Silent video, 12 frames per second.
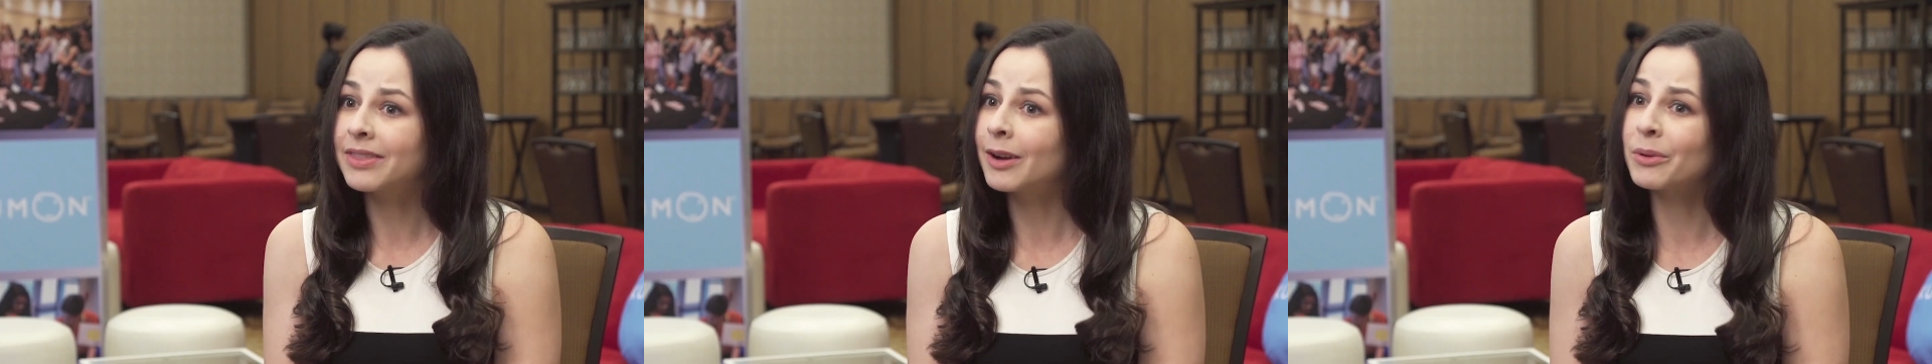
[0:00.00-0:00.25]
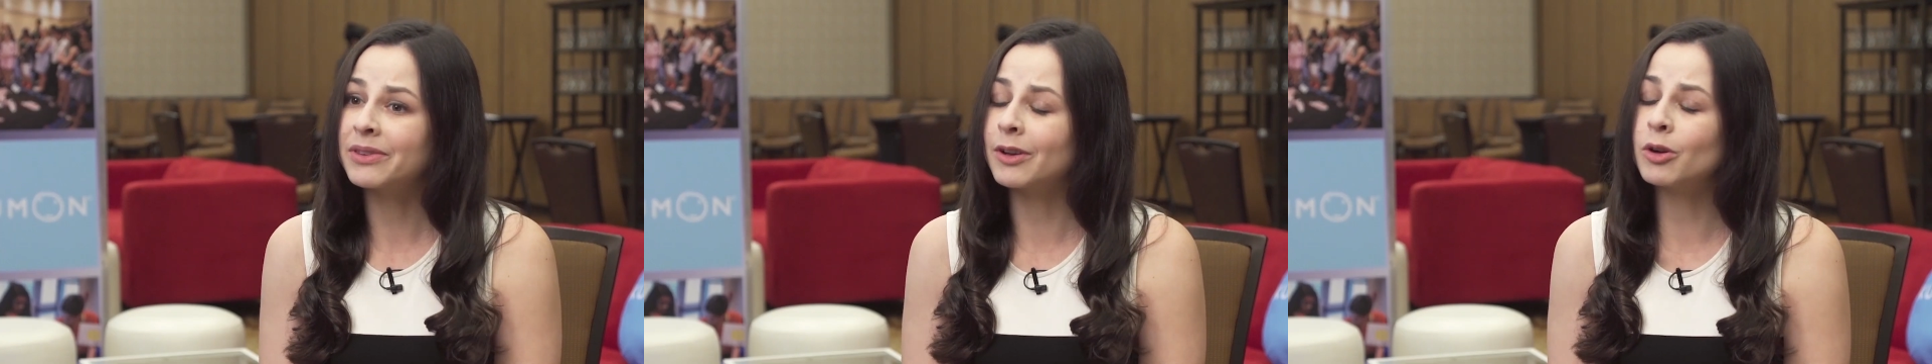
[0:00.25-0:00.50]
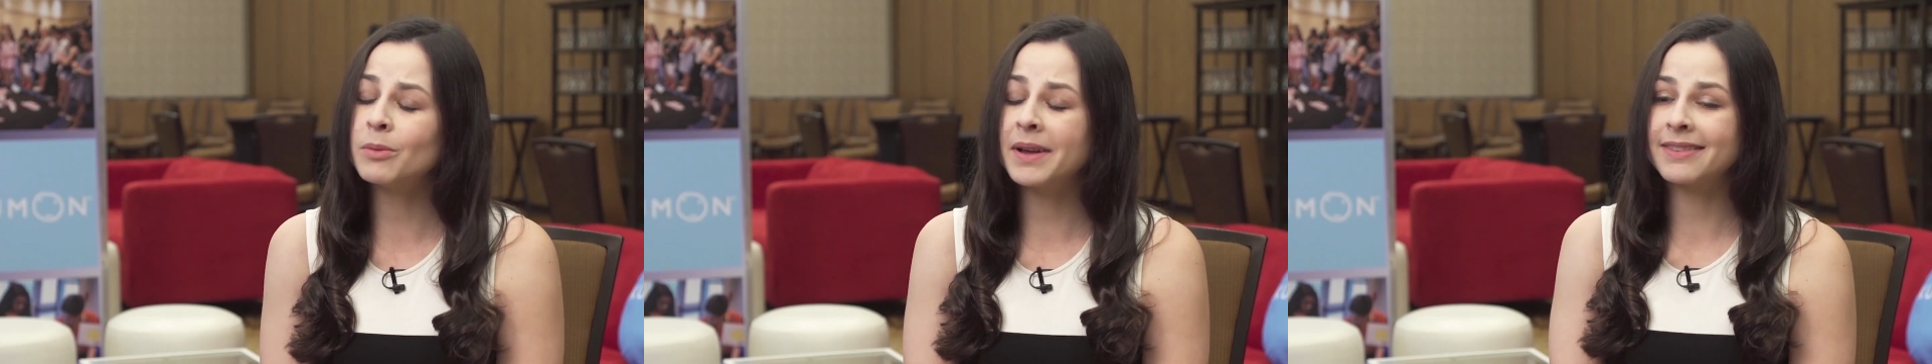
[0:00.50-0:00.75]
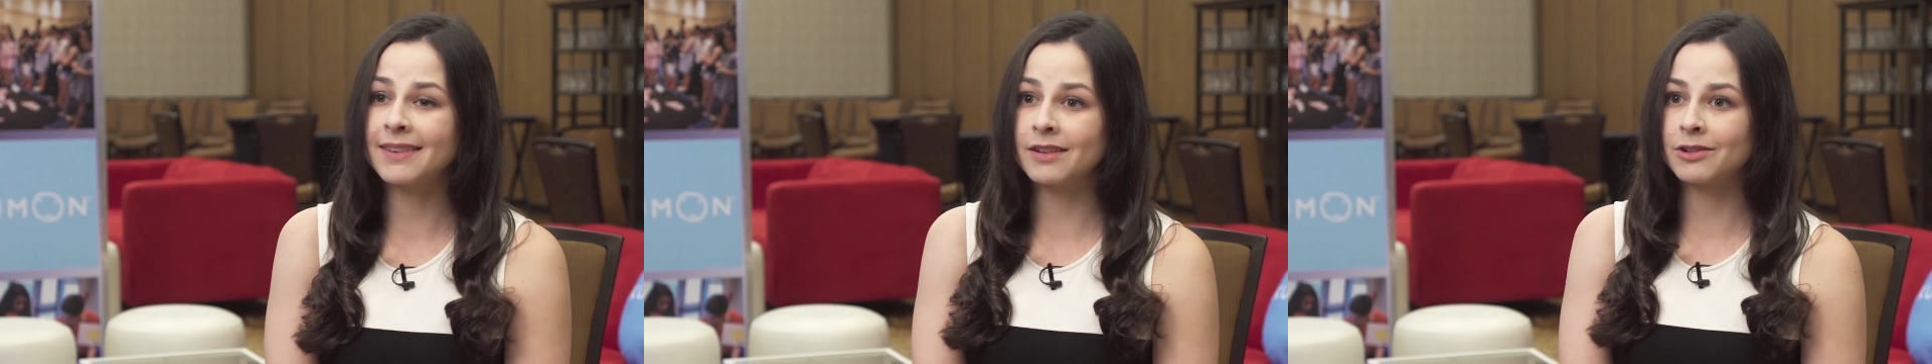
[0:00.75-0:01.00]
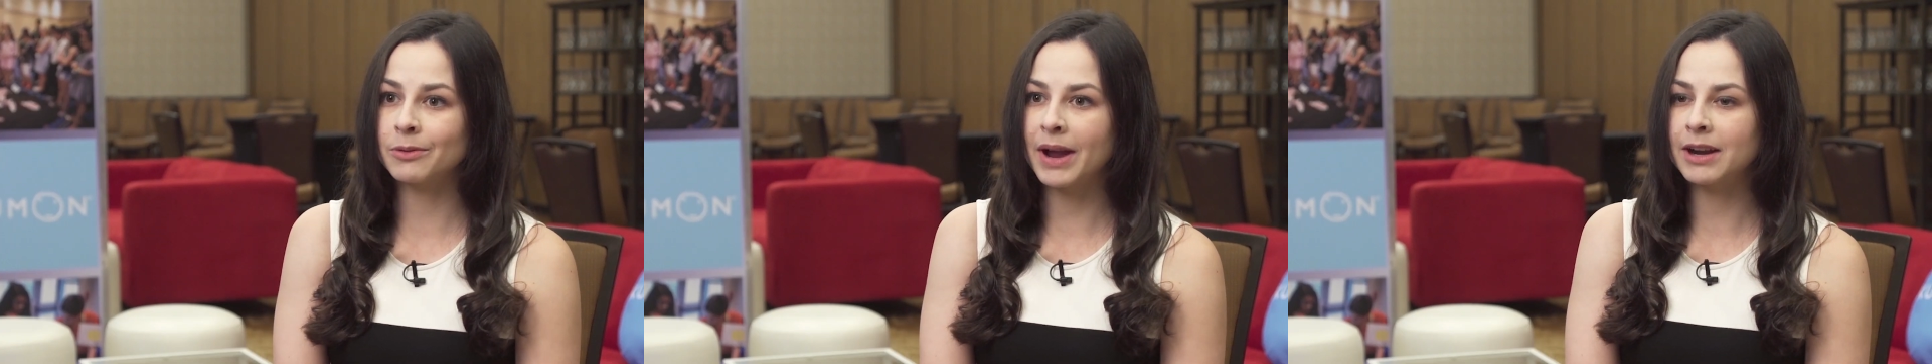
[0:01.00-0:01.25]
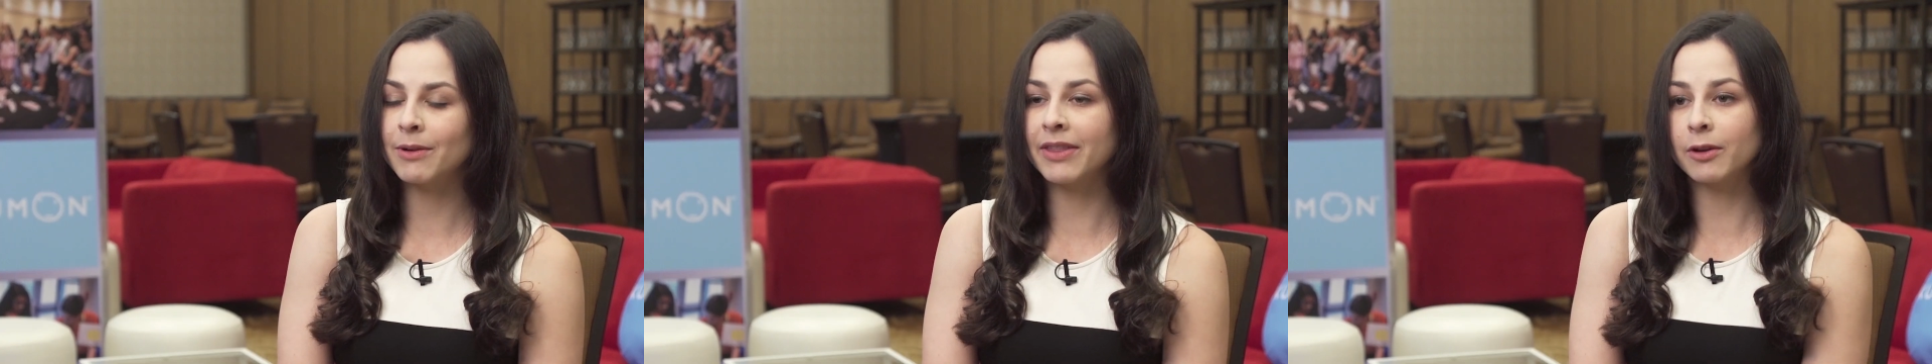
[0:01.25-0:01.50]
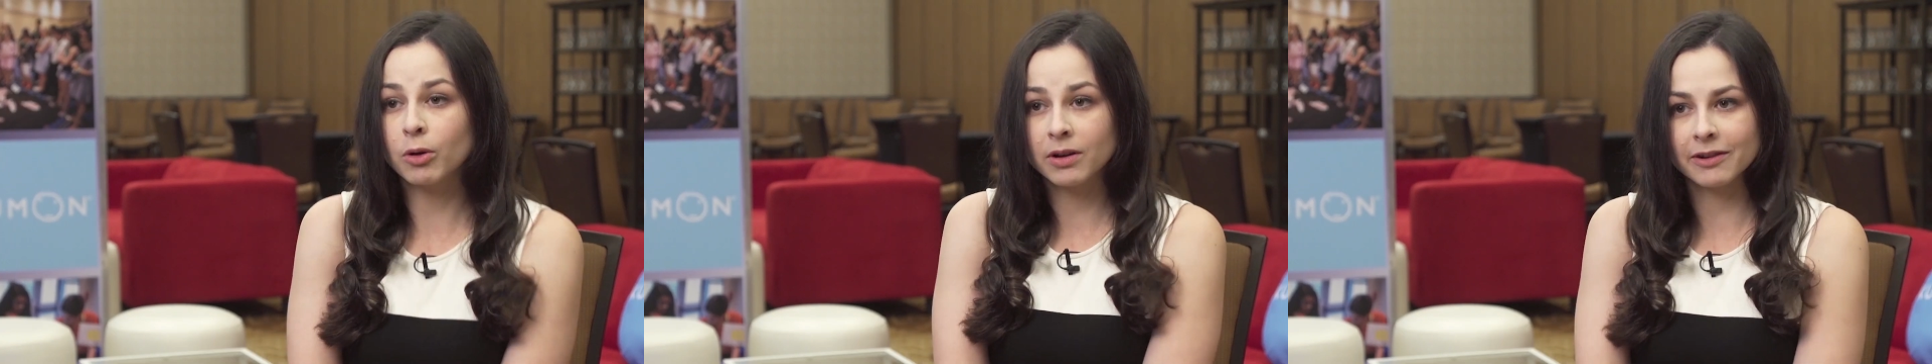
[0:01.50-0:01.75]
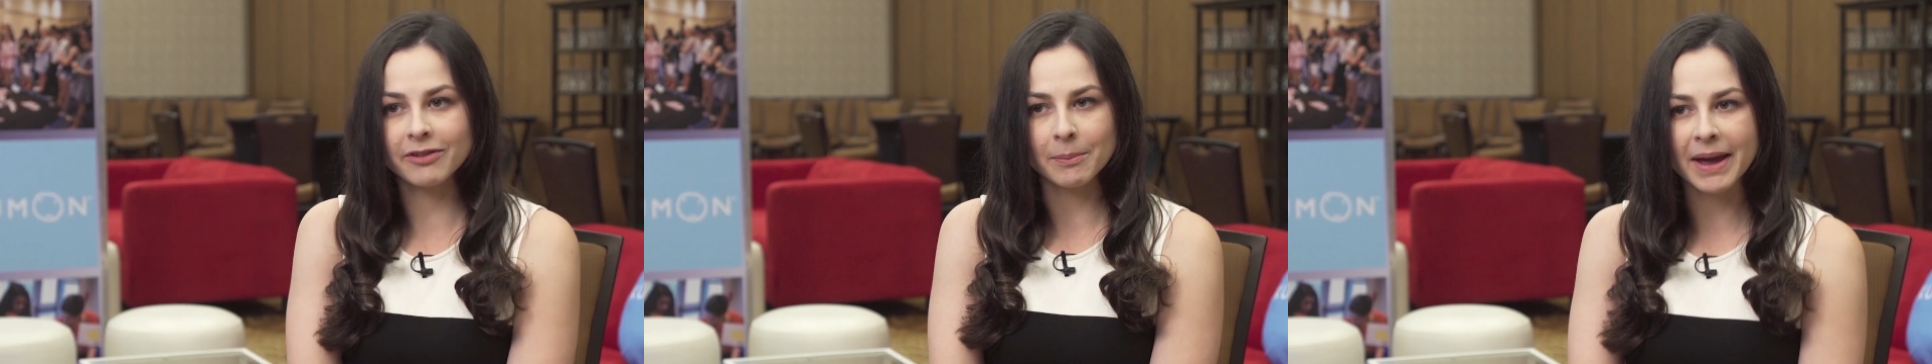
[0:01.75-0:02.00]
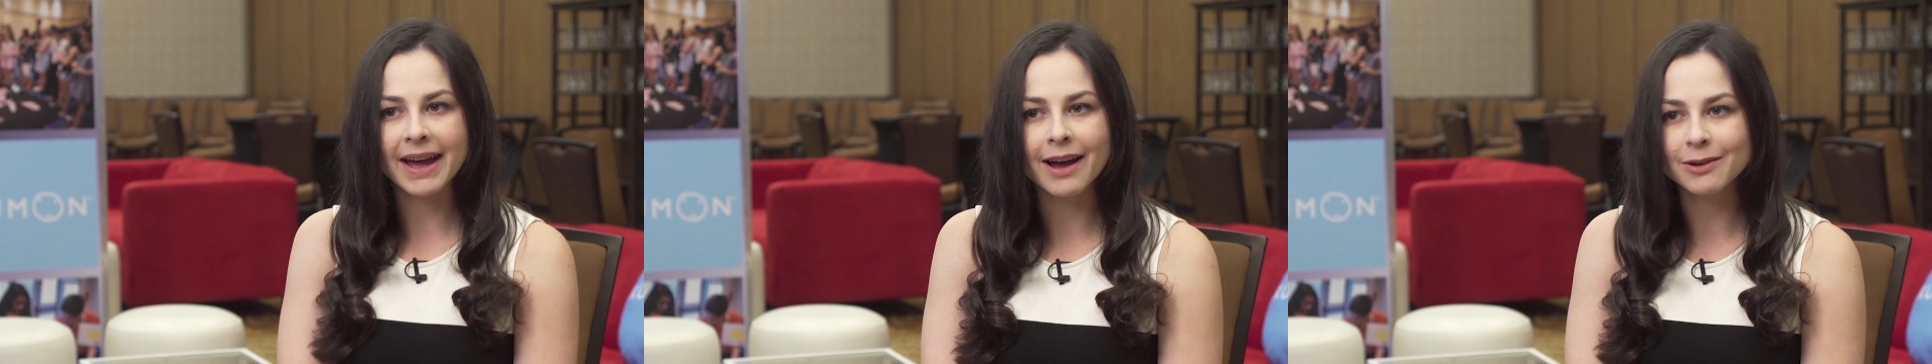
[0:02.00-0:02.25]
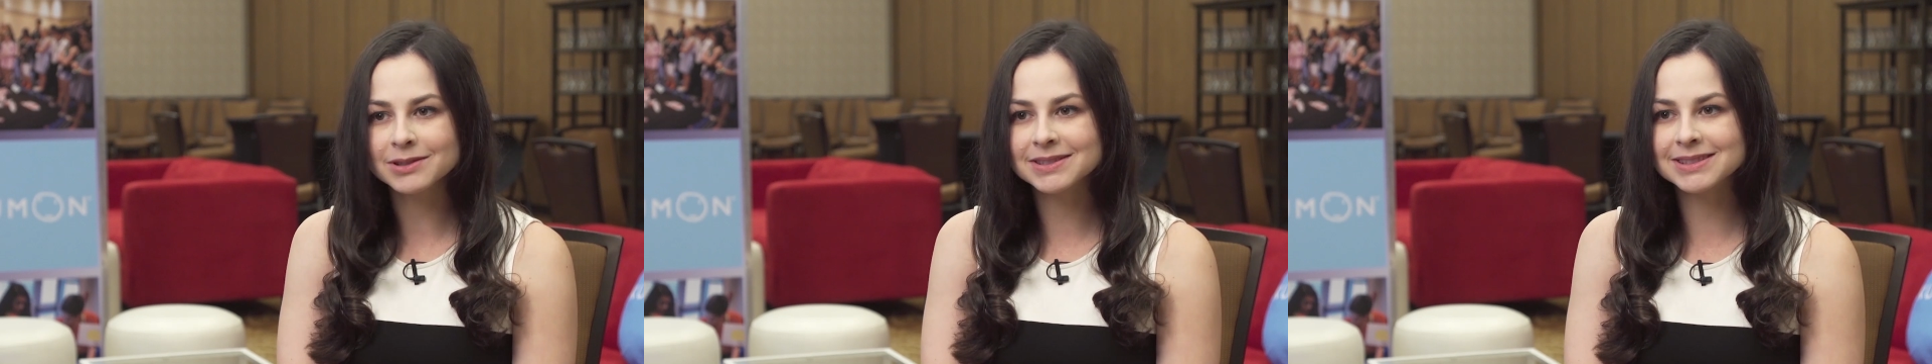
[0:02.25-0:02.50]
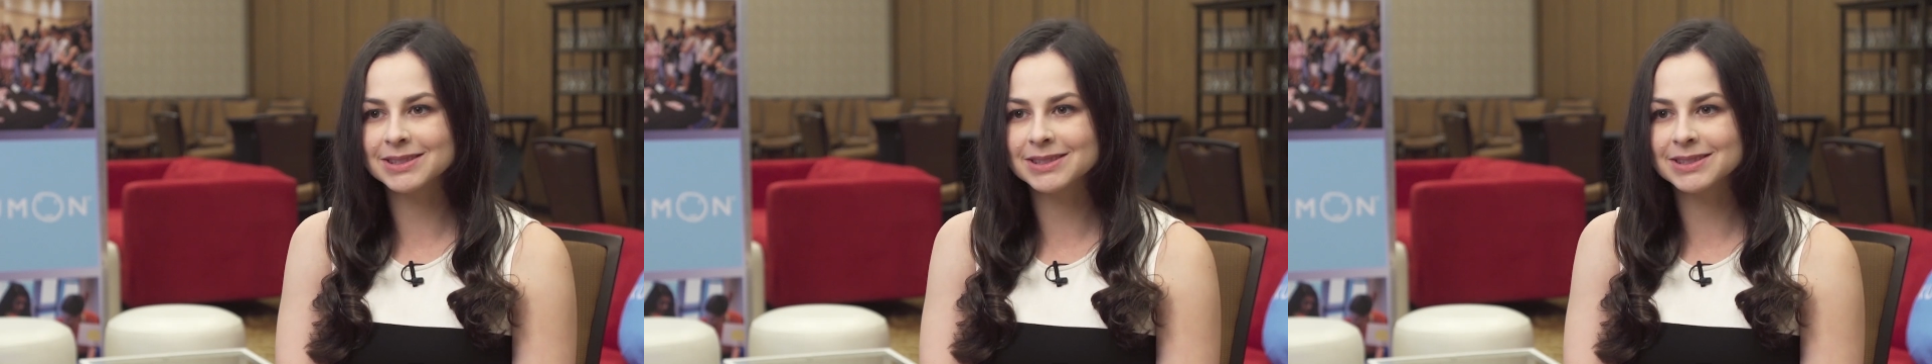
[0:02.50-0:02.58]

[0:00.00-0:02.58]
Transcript: there was a Kumon center right around the corner from my house,